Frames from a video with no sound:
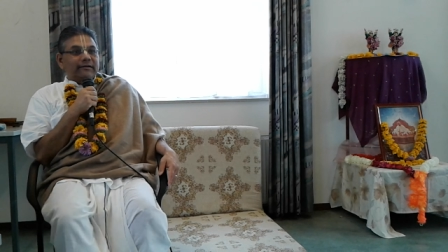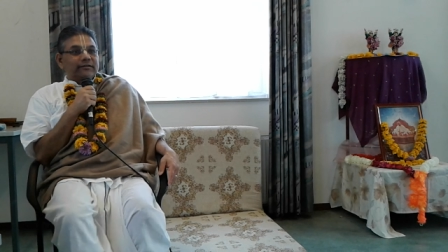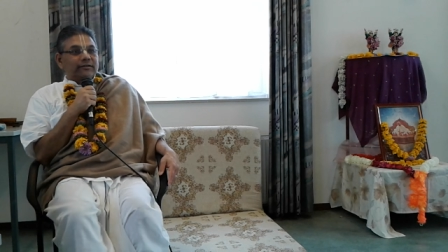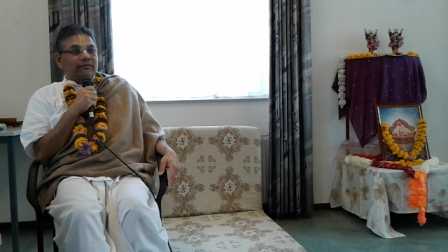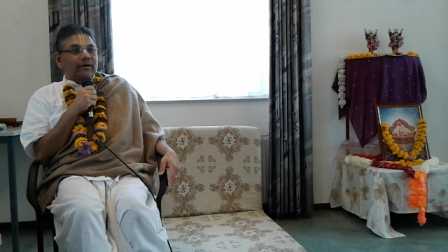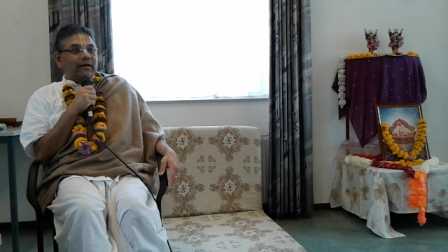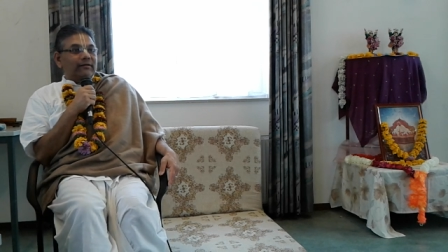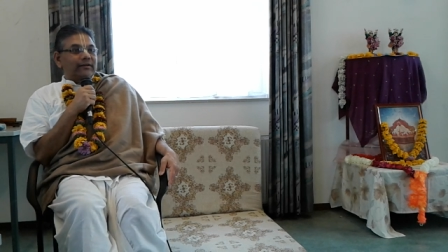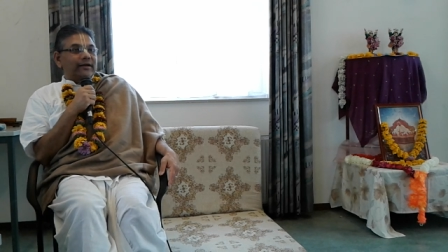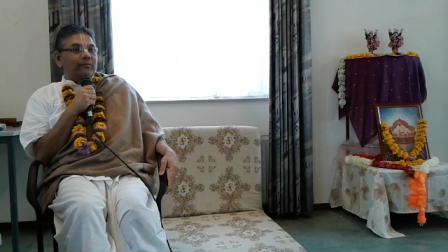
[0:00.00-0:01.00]
So one
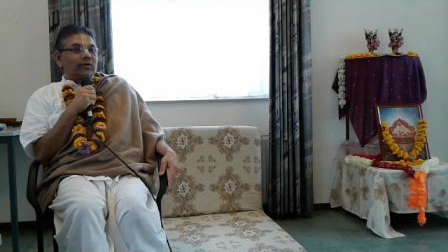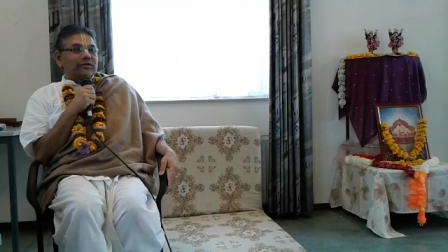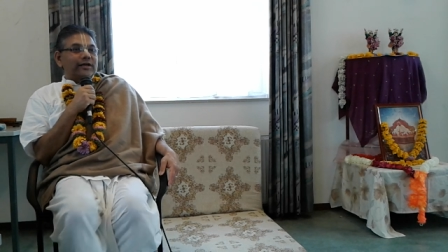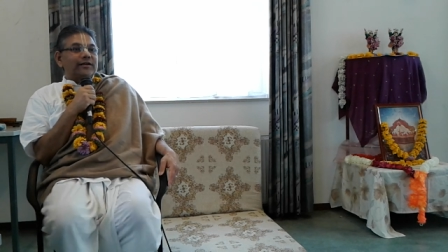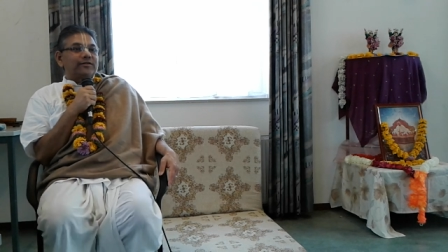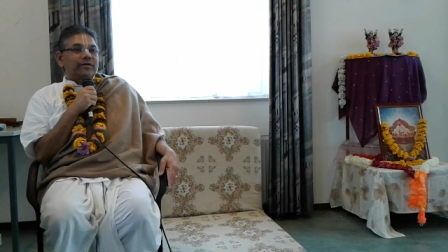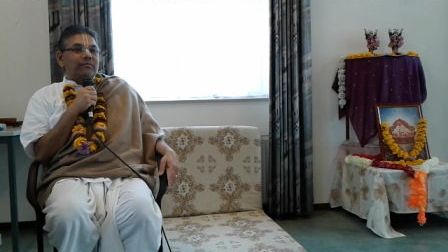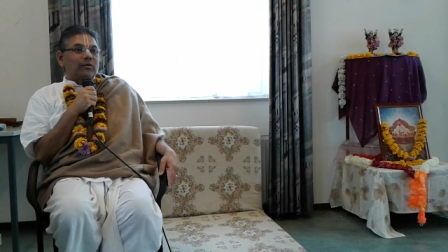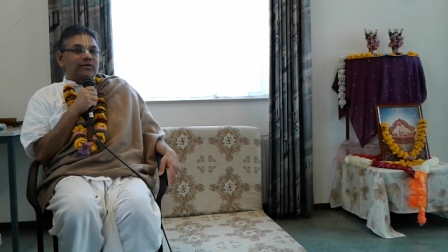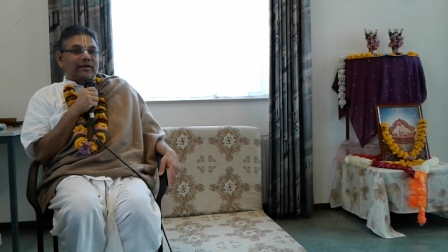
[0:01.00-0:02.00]
of the most ancient,
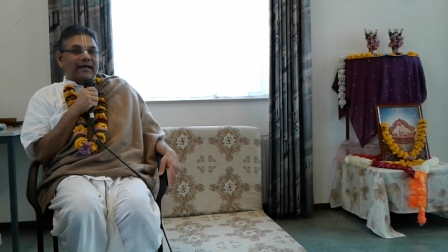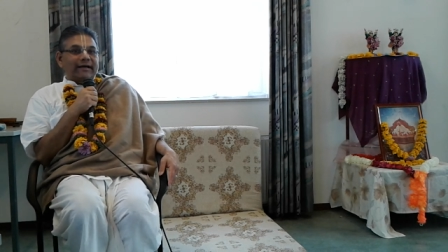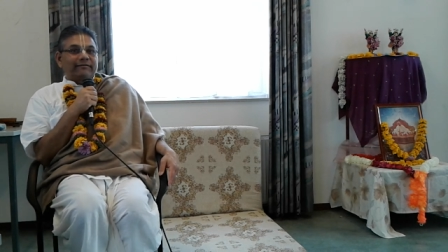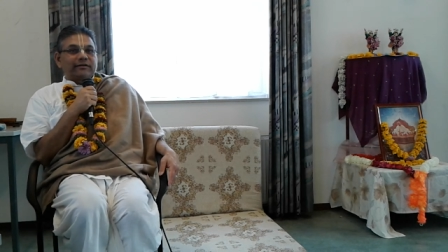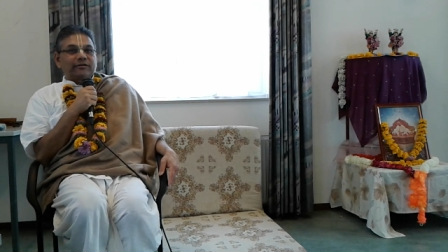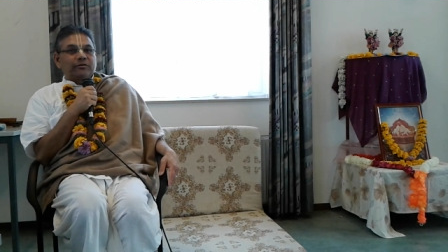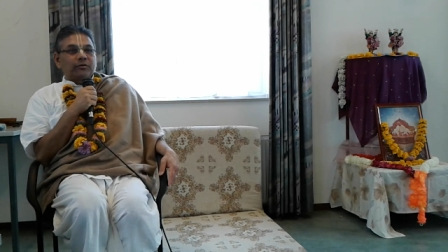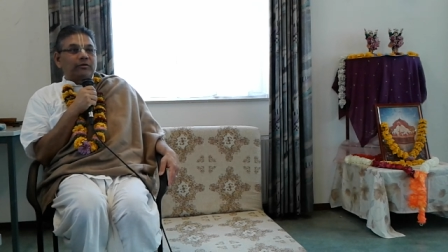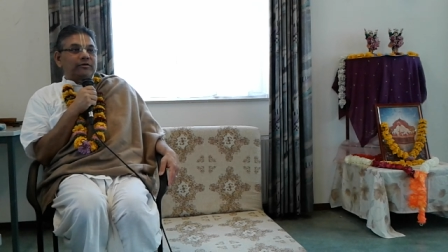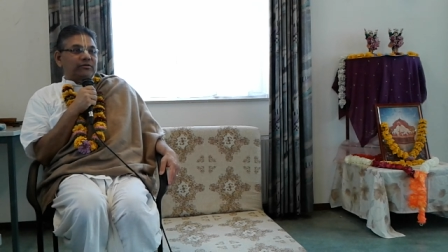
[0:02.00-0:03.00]
most language
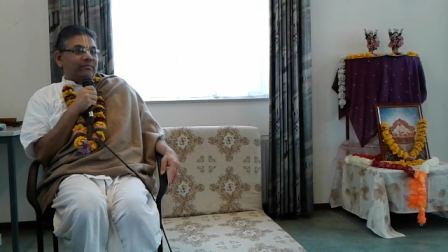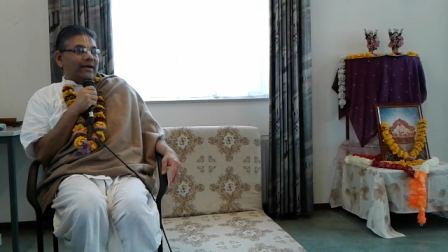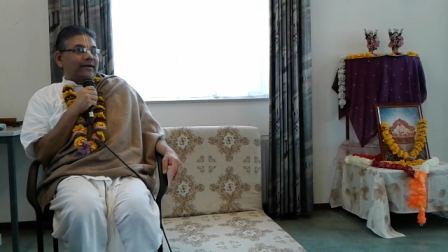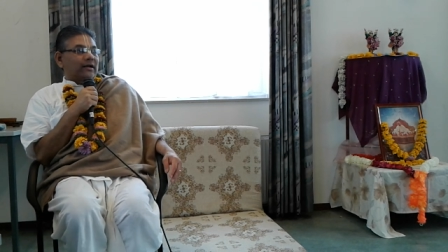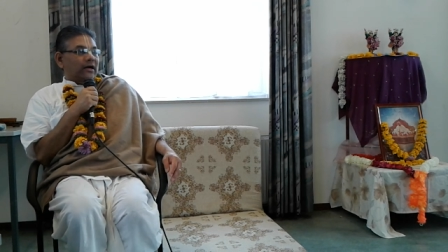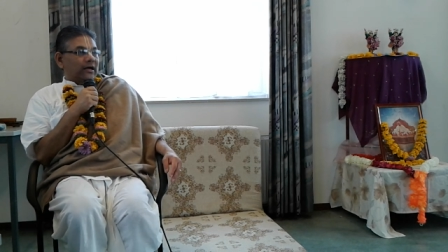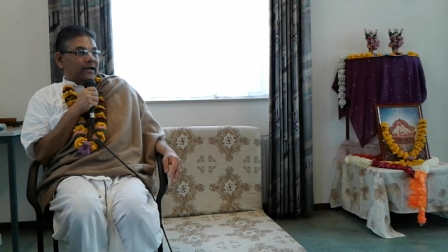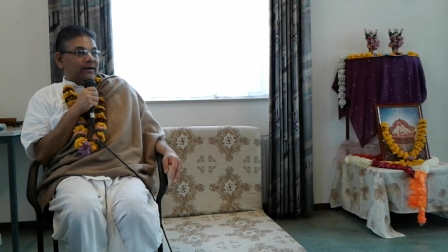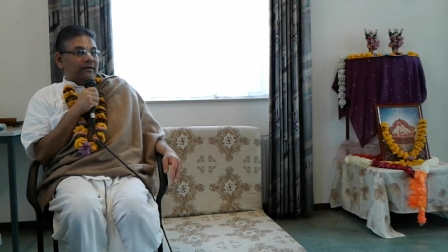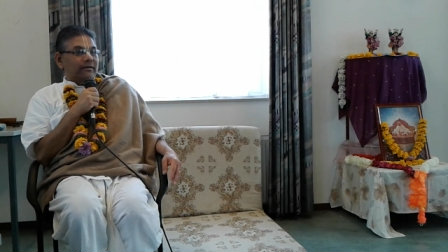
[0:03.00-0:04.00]
known to
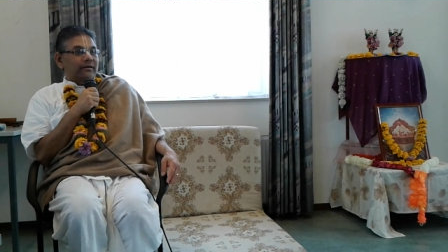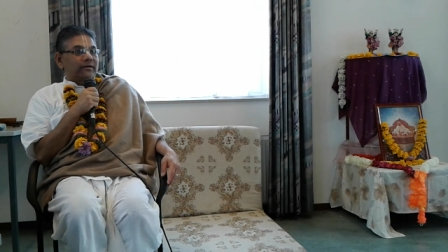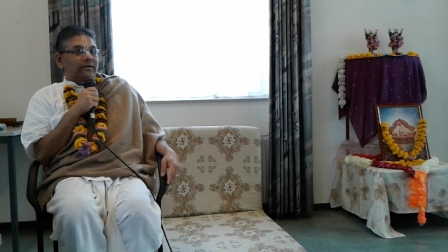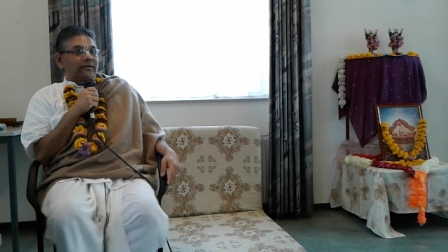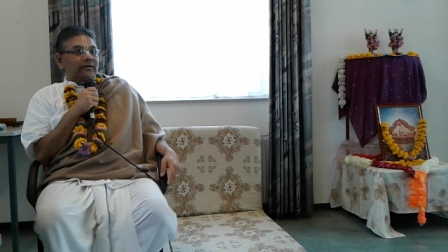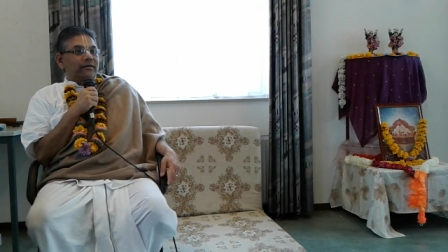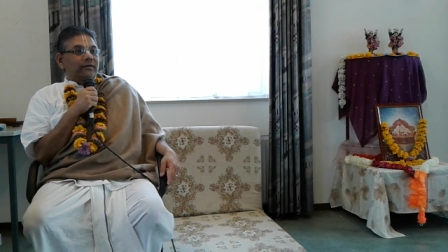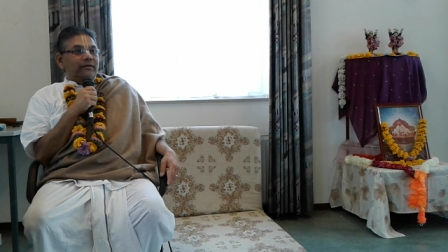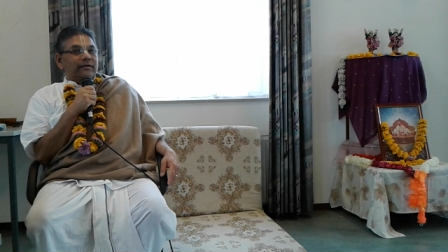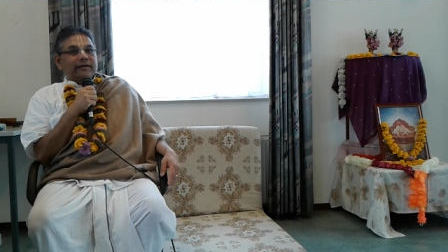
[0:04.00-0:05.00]
mankind
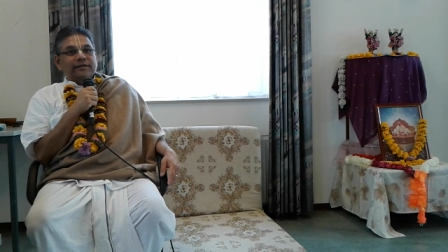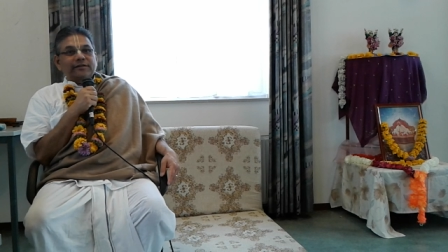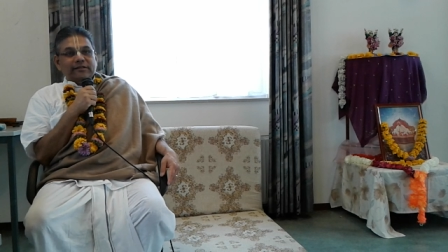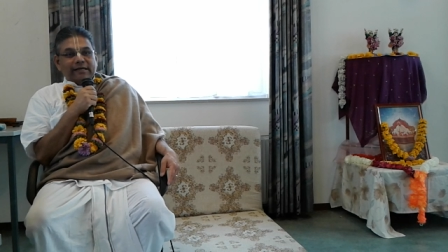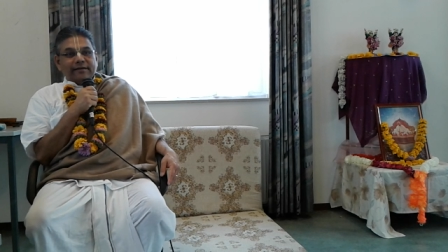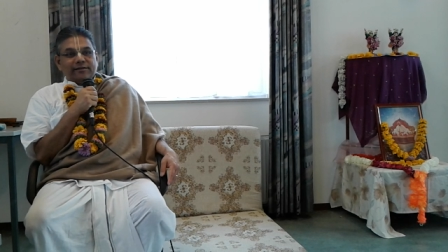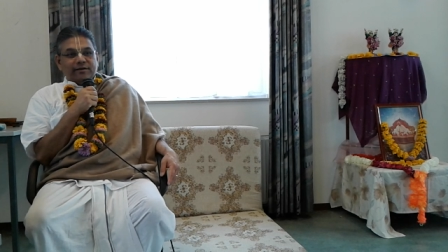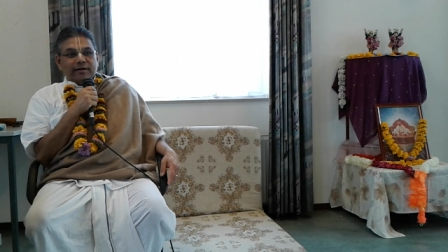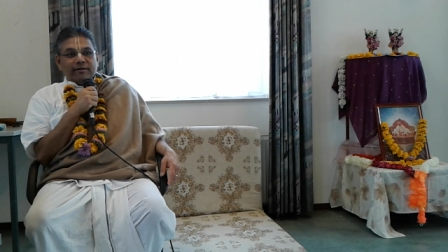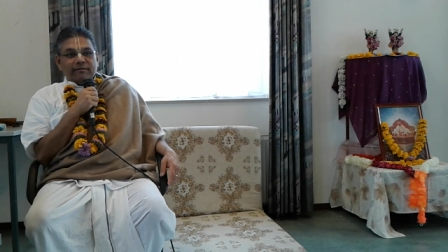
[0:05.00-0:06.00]
is
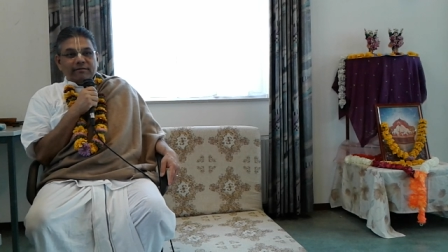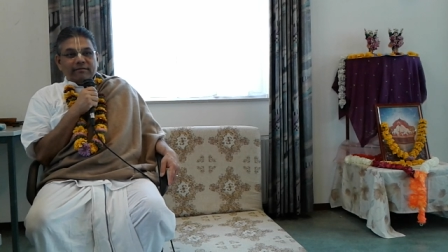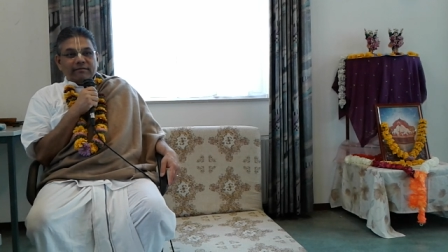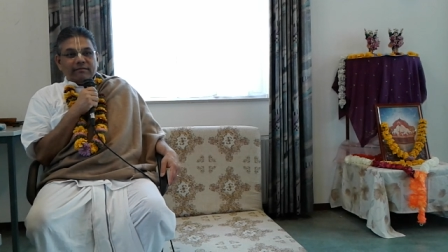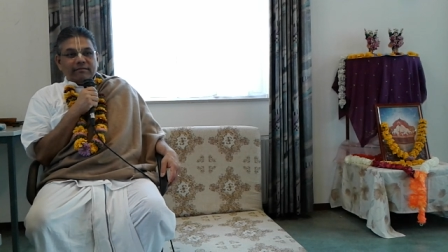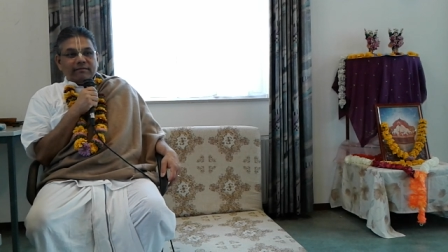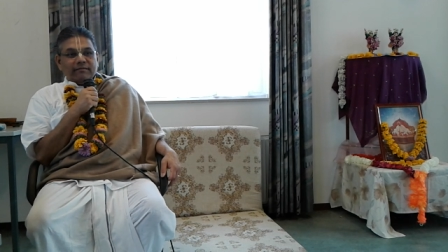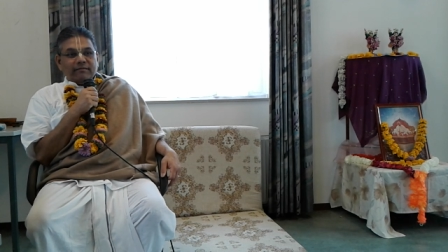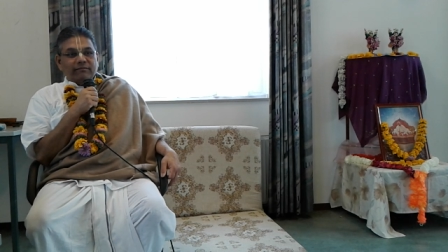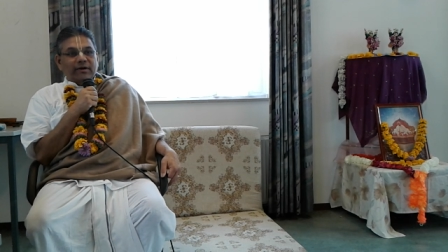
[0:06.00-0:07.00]
Sanskrit.
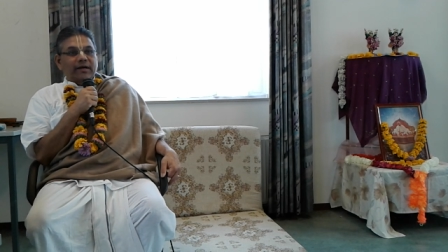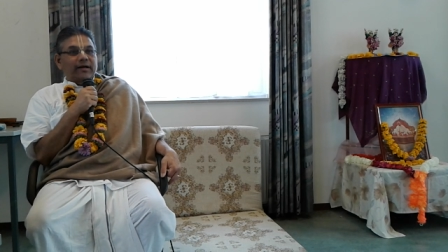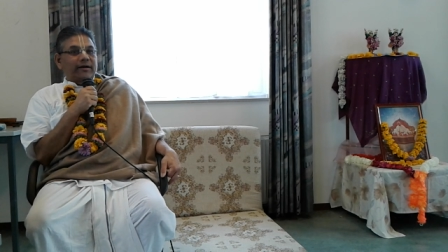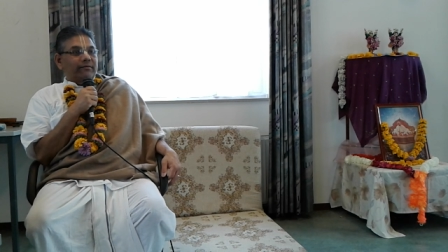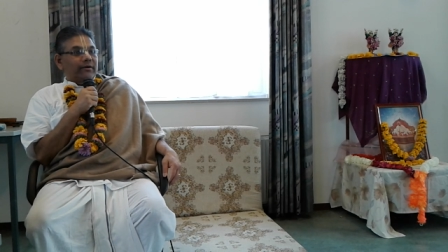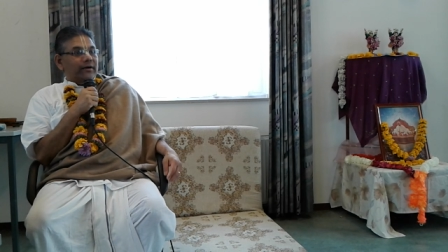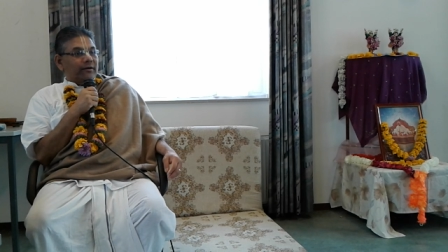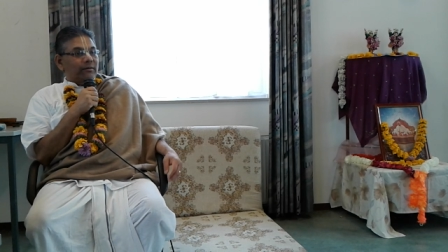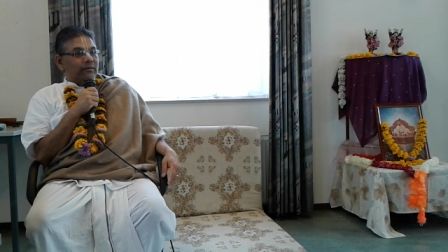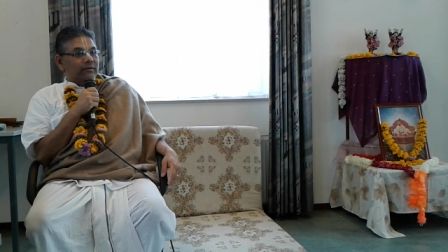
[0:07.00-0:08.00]
Very, very
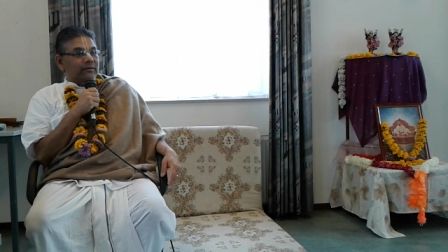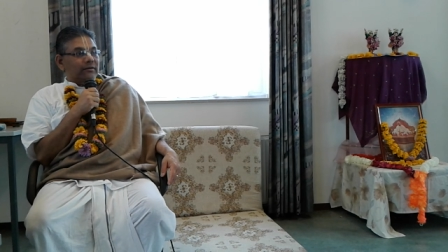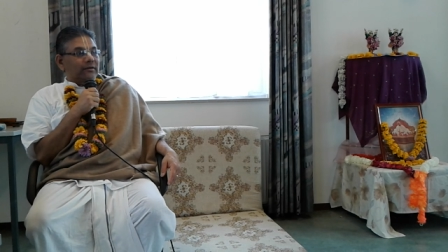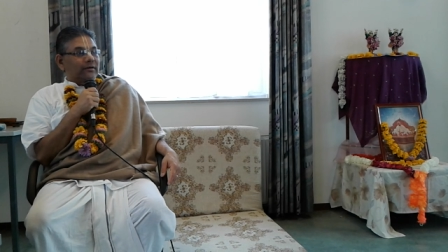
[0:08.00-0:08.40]
old.